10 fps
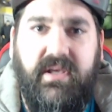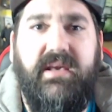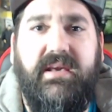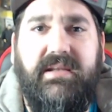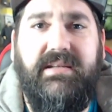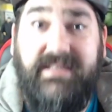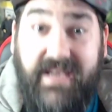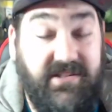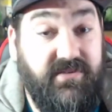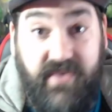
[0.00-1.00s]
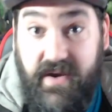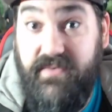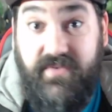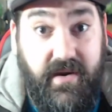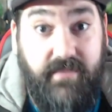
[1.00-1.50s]
And yes, very,
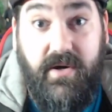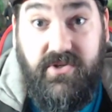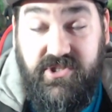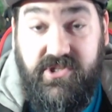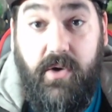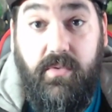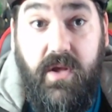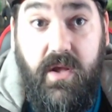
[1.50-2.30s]
very much so.